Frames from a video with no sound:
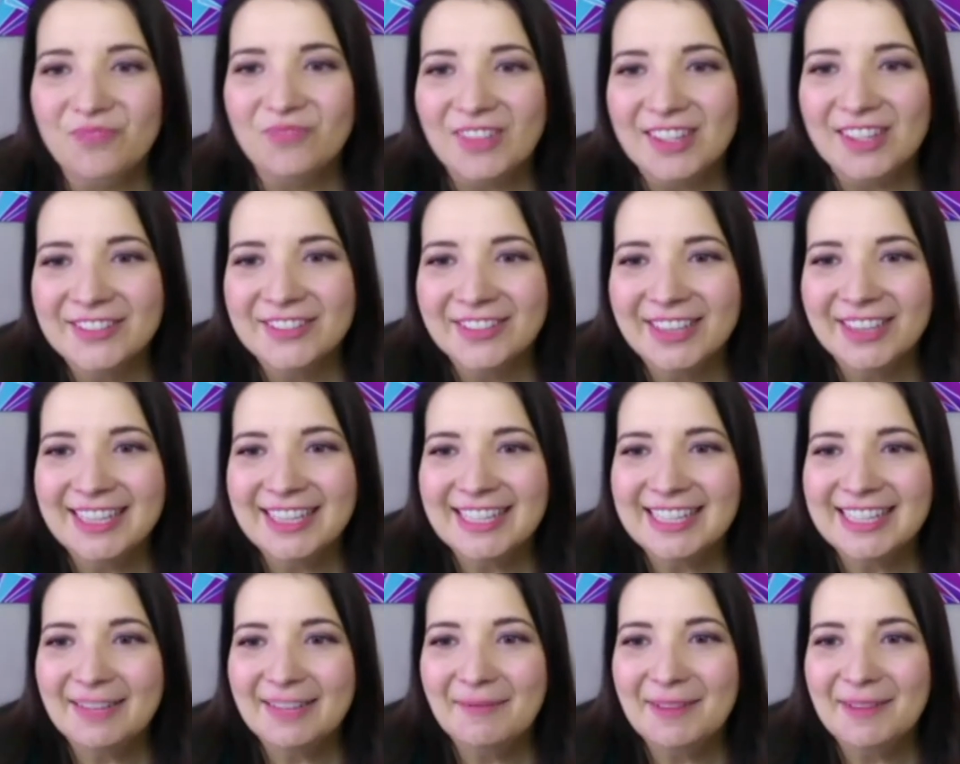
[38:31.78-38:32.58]
So
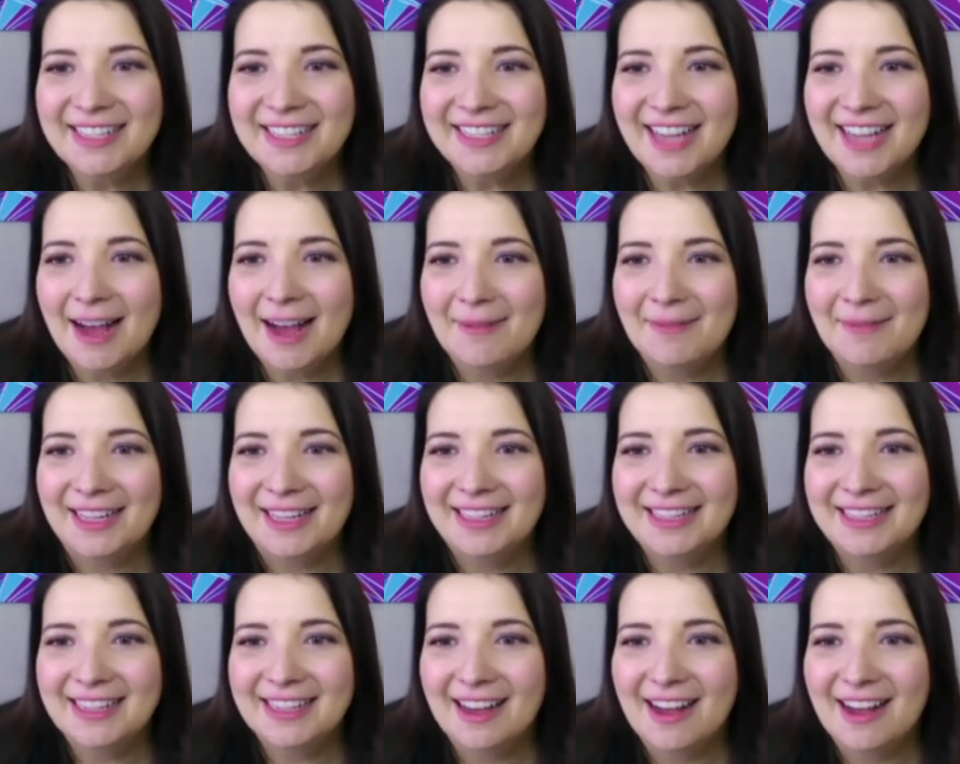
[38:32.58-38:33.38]
let's see some of these
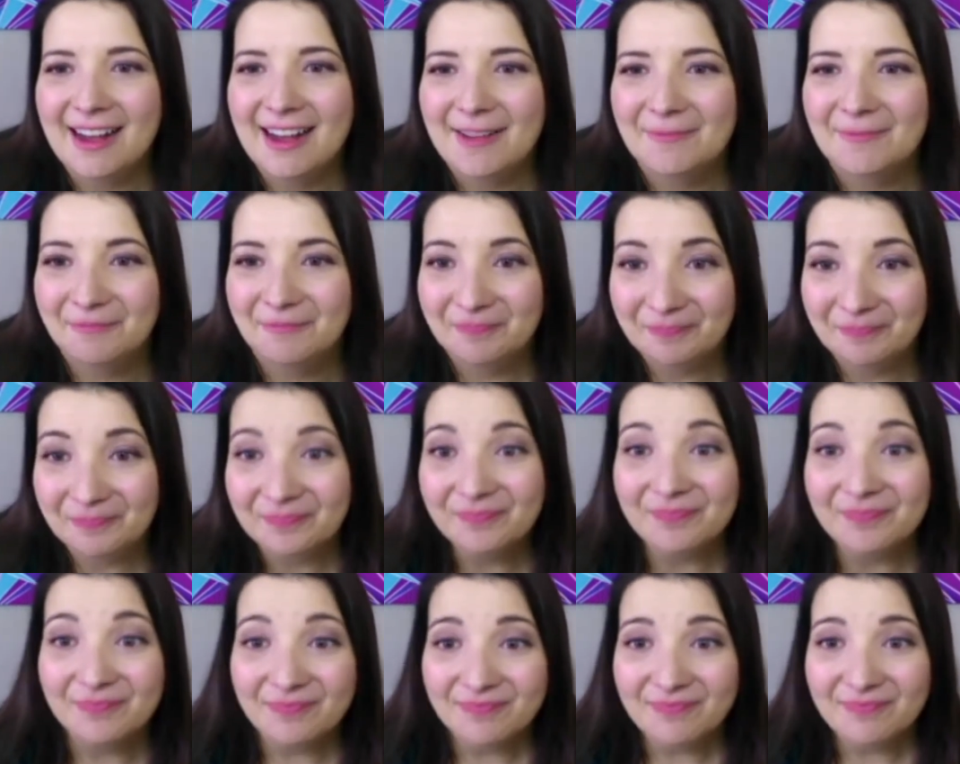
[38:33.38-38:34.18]
comments. Um,
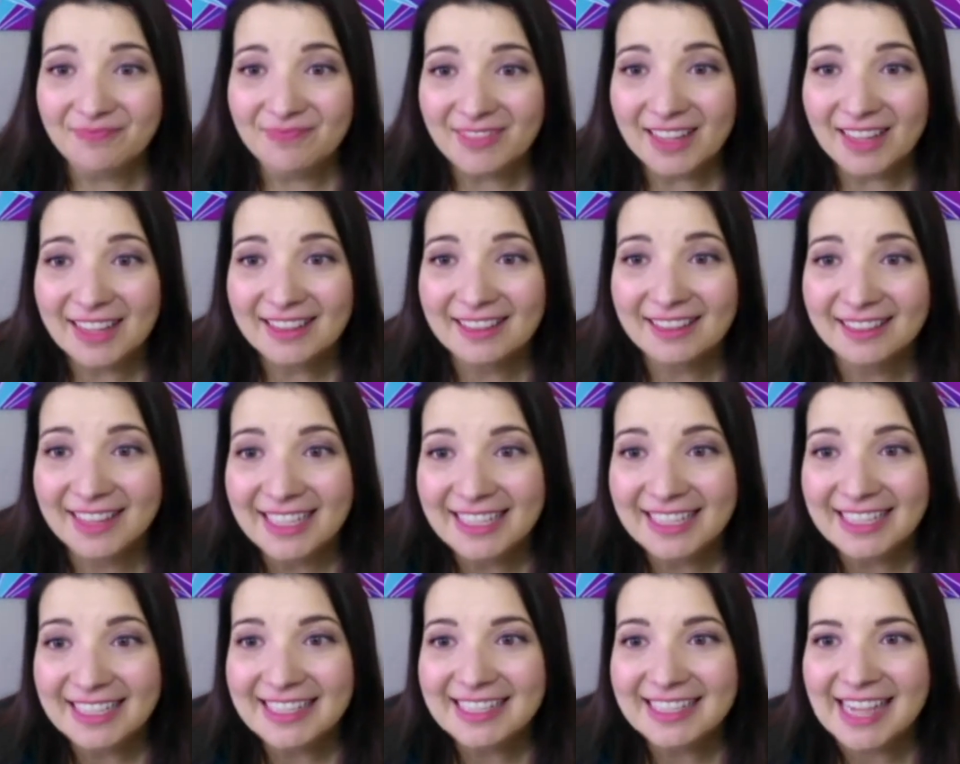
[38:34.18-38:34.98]

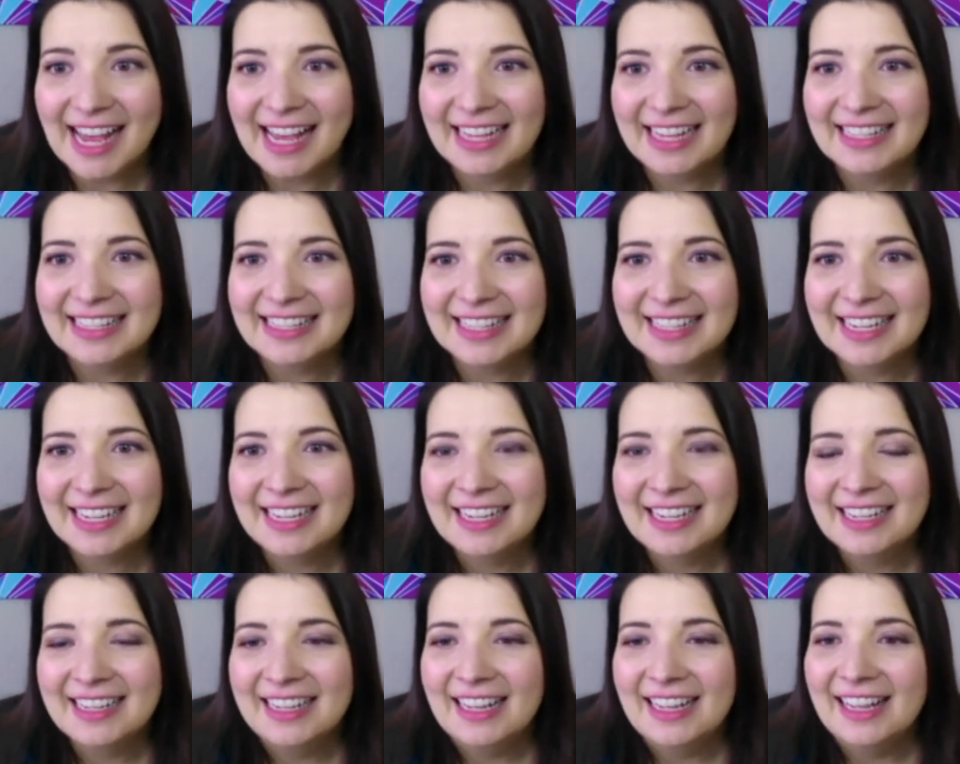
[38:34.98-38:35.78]
Linda says,
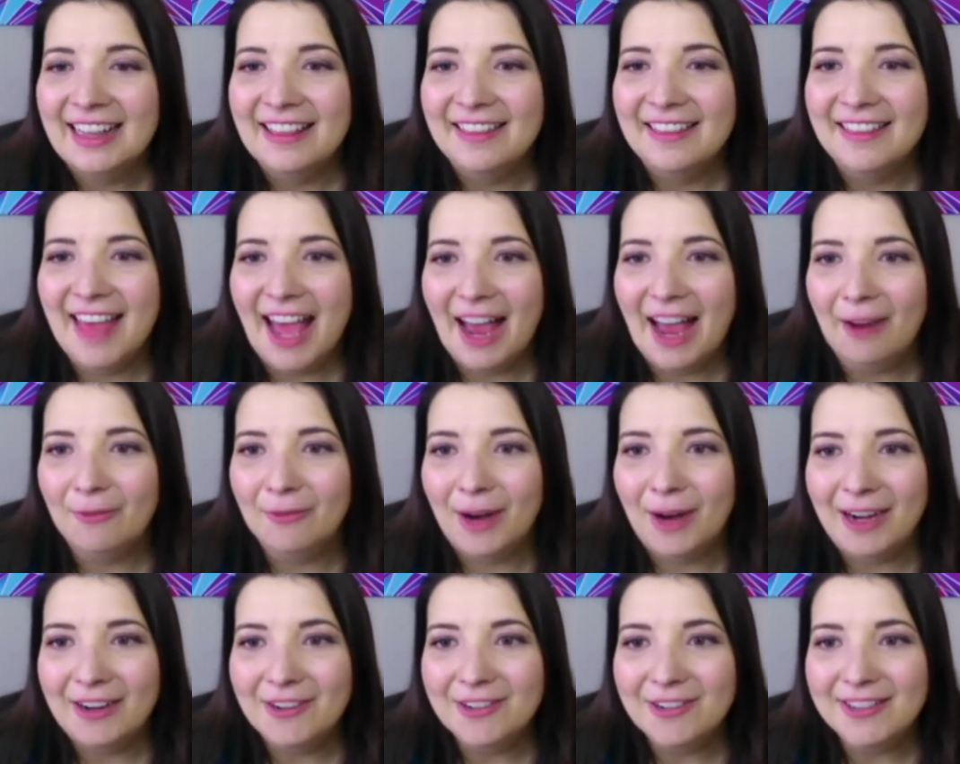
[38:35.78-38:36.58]
that
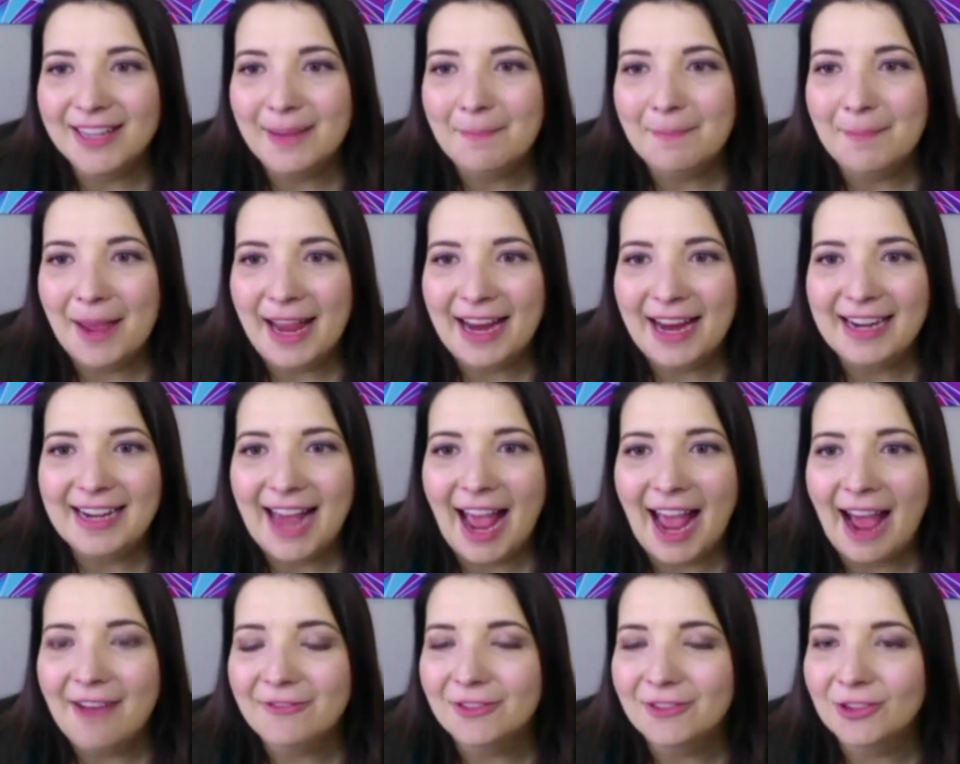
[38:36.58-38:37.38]
writers get paid
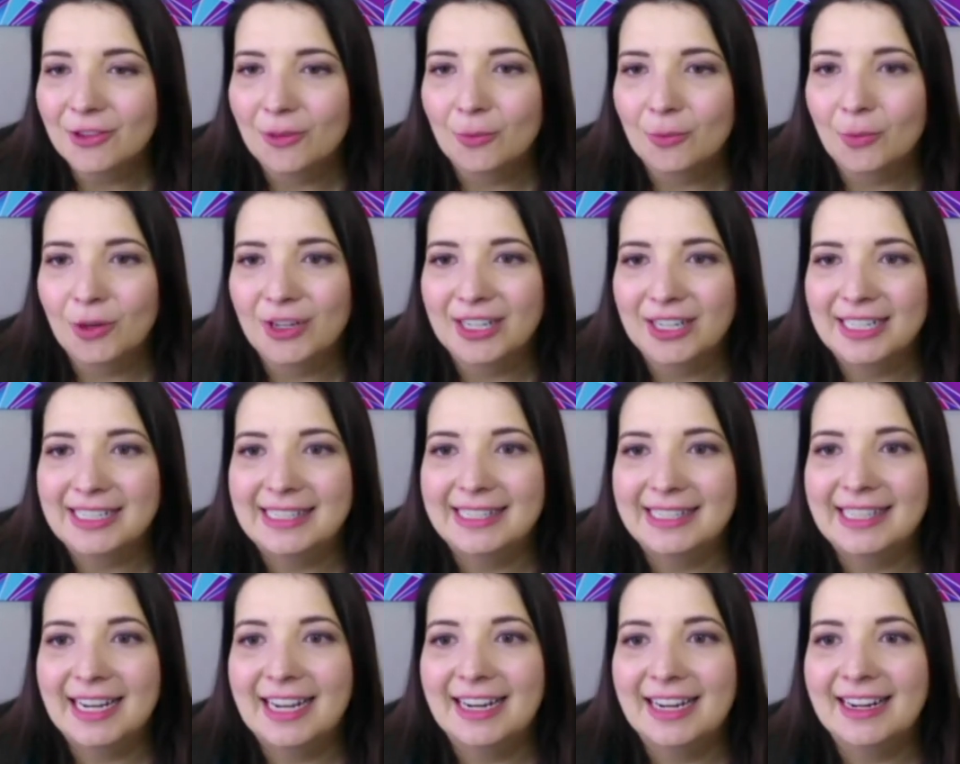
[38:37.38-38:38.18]
after the work
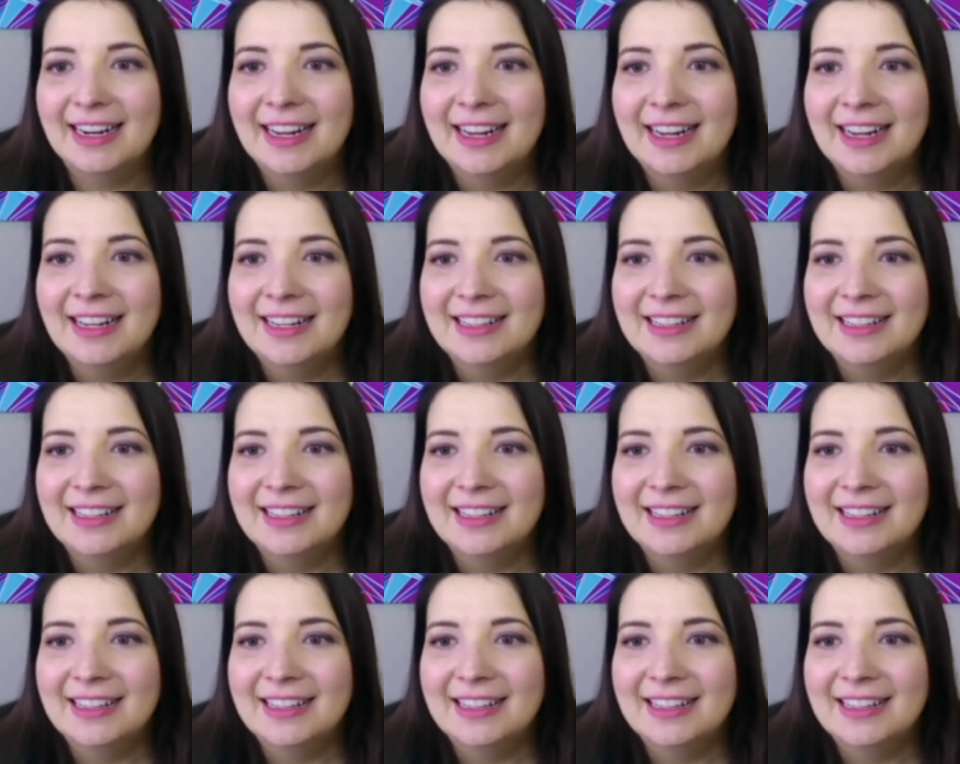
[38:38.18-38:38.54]
is done.